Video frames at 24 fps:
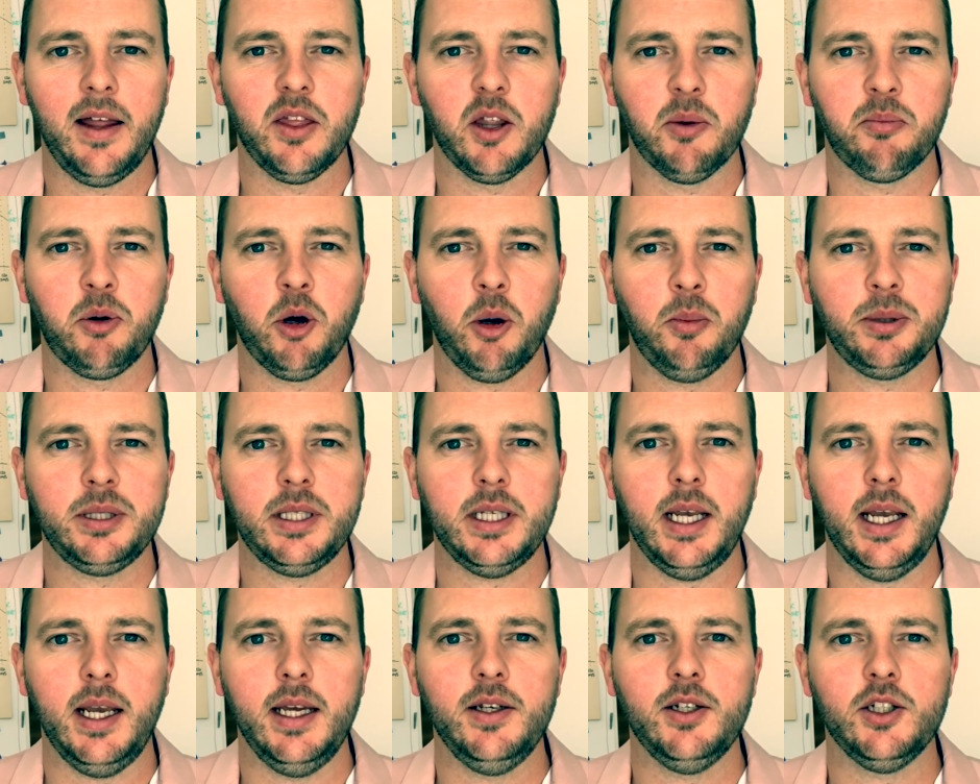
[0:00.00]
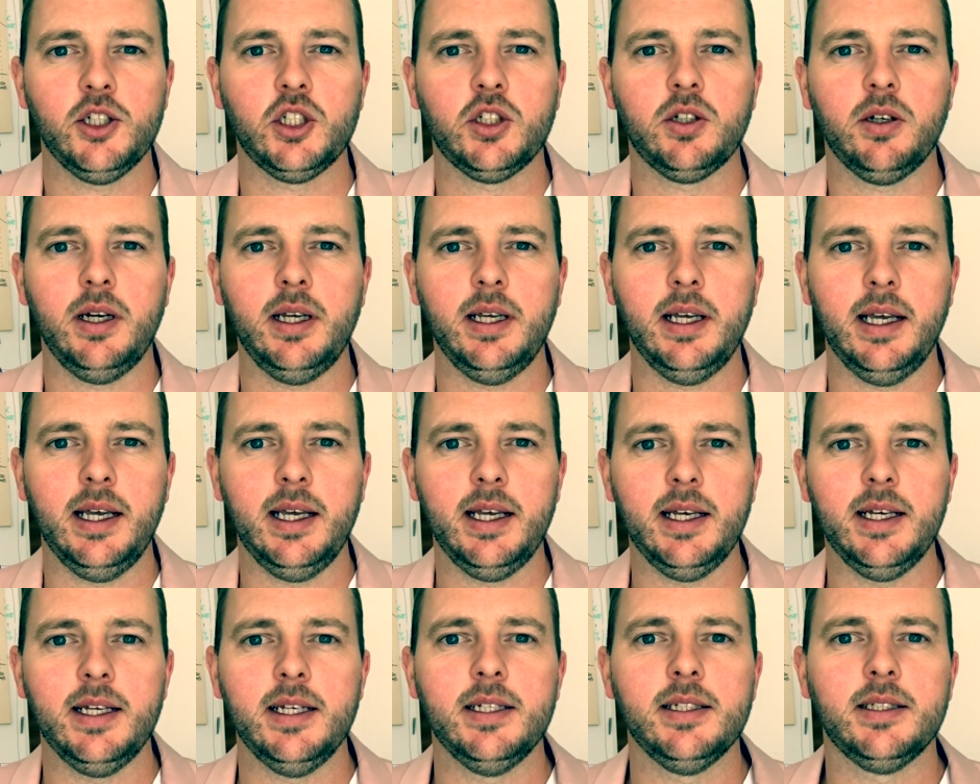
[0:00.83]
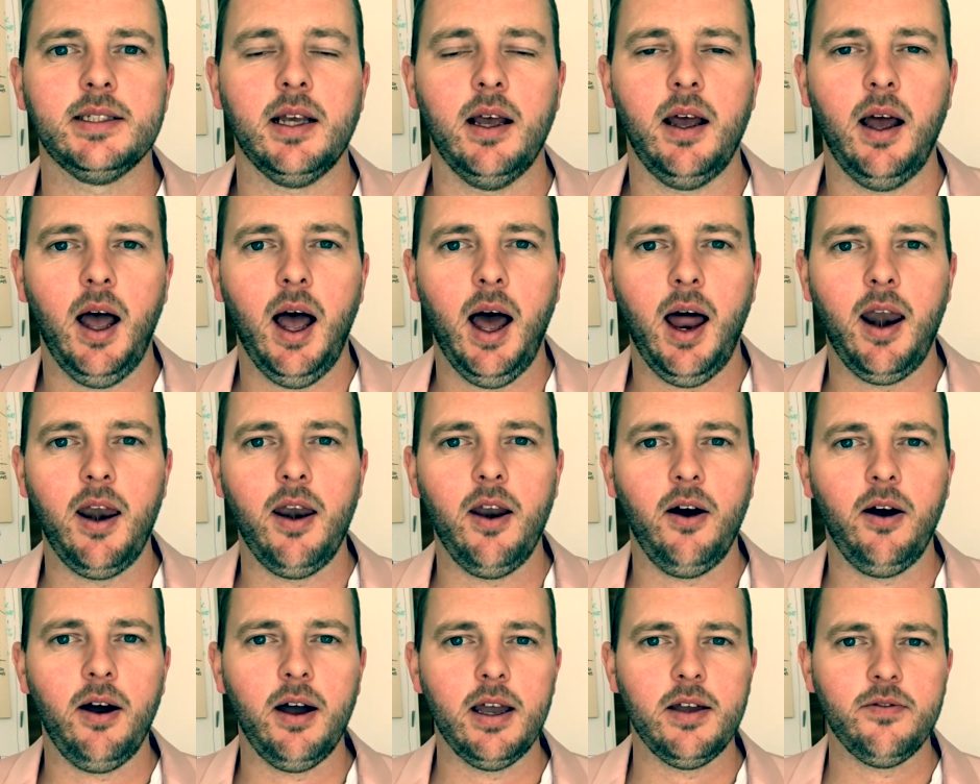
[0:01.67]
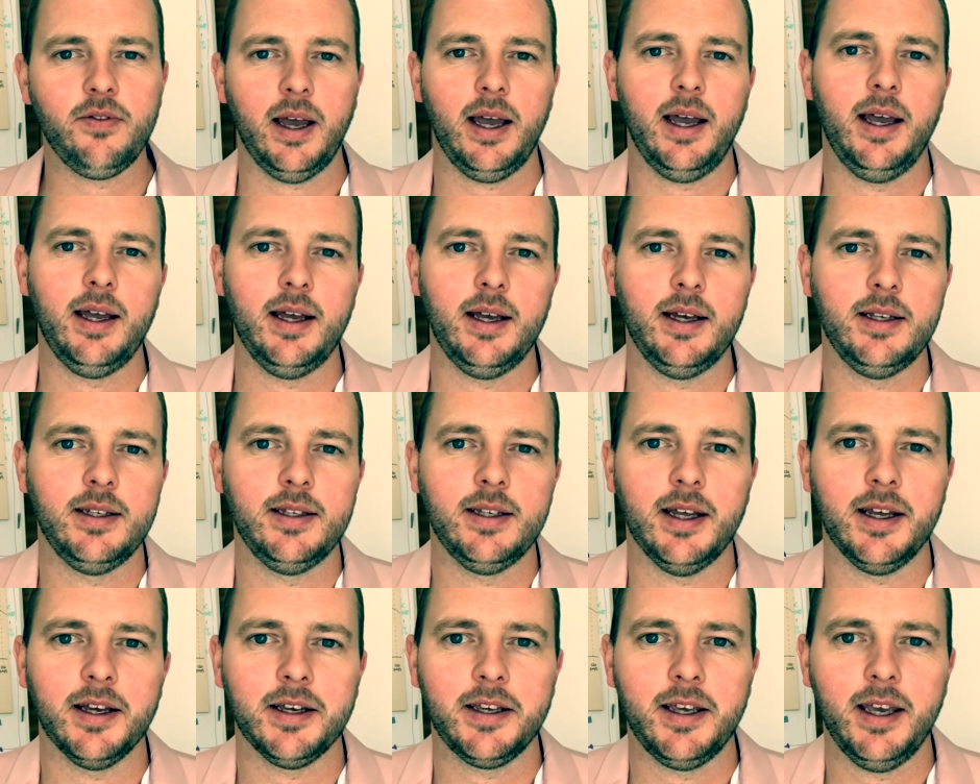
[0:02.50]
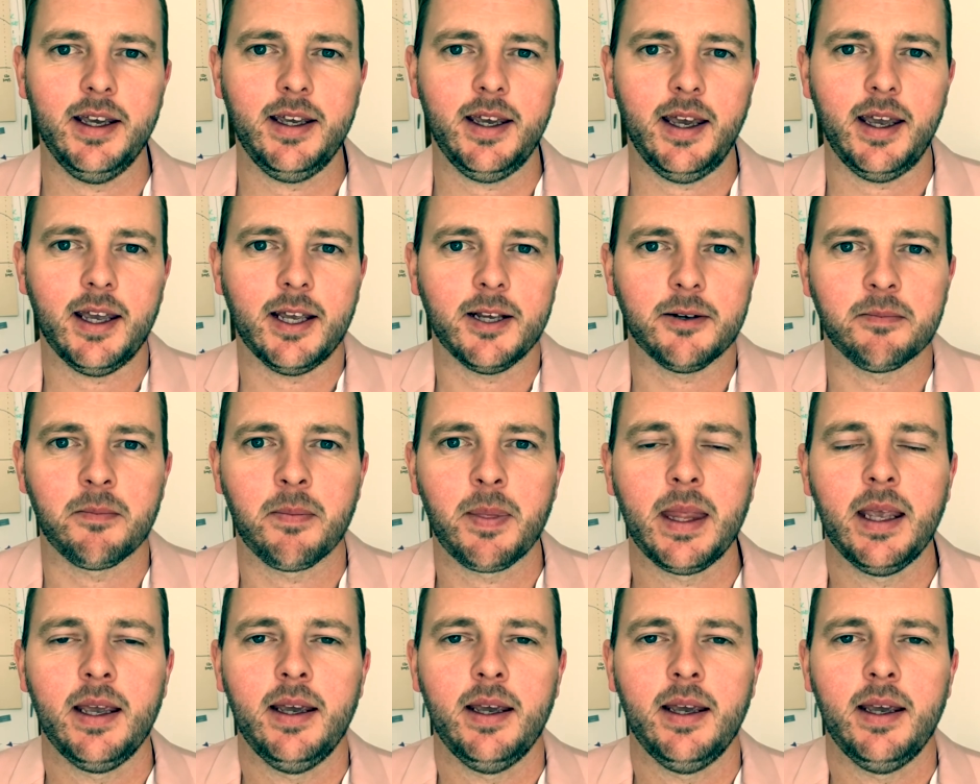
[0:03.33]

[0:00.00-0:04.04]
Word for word: the property industry is alive and kicking.